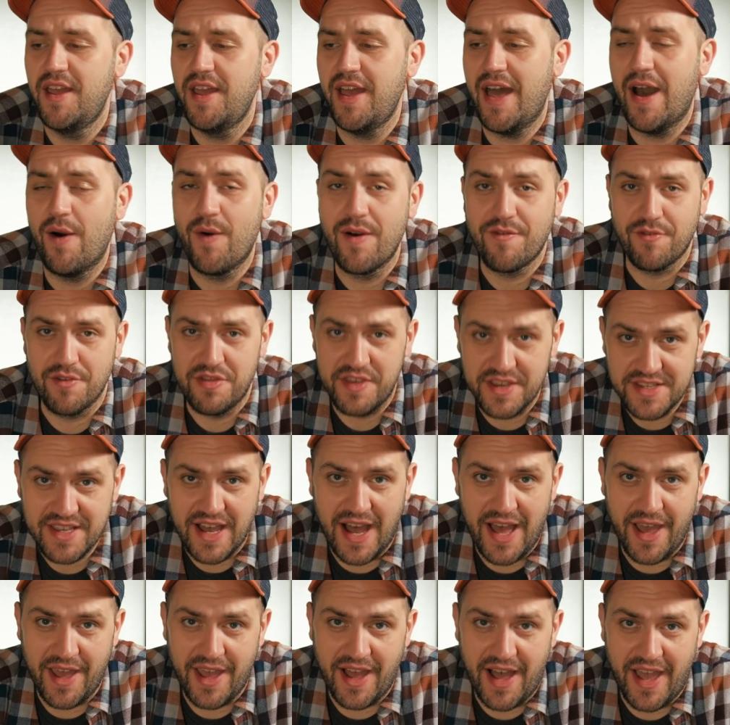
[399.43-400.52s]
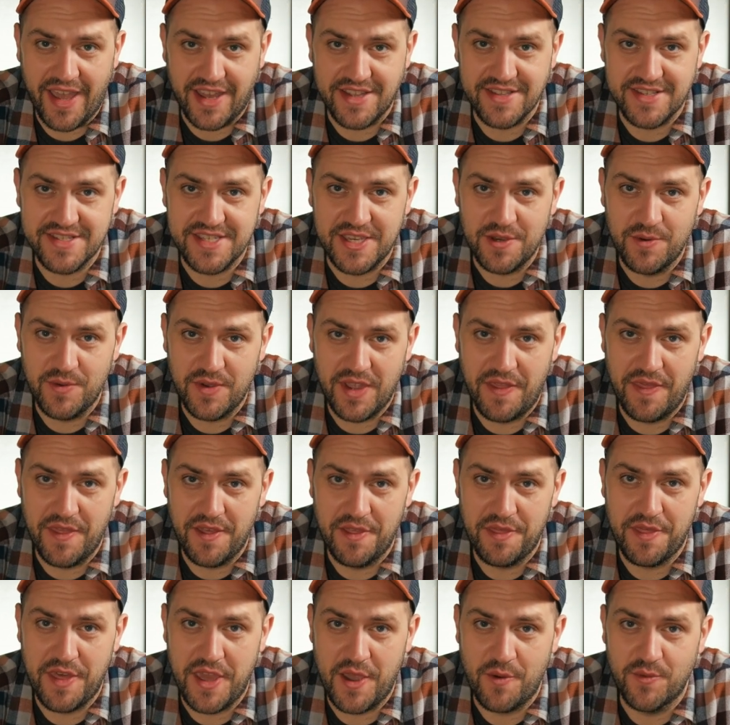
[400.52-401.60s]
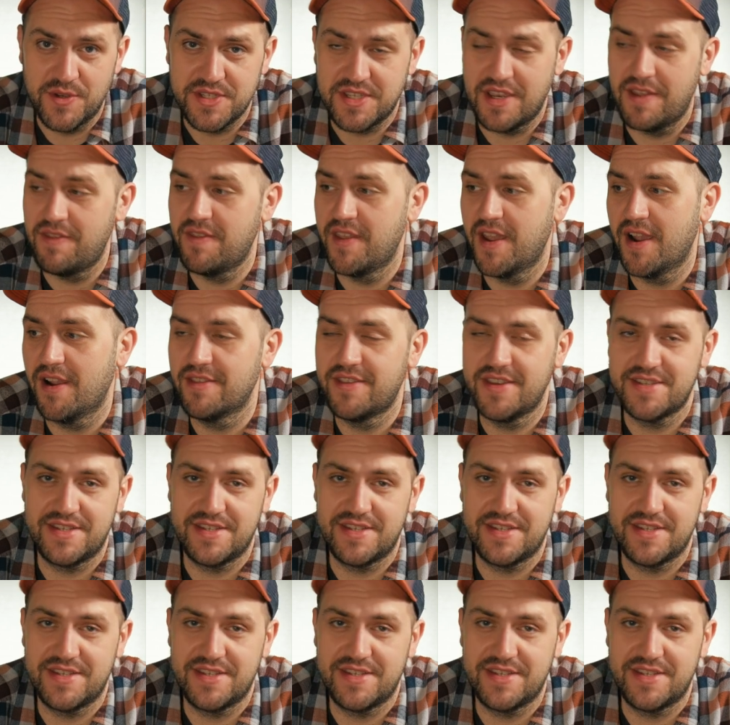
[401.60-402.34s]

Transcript: However, this guy, I could see in the thing was in there.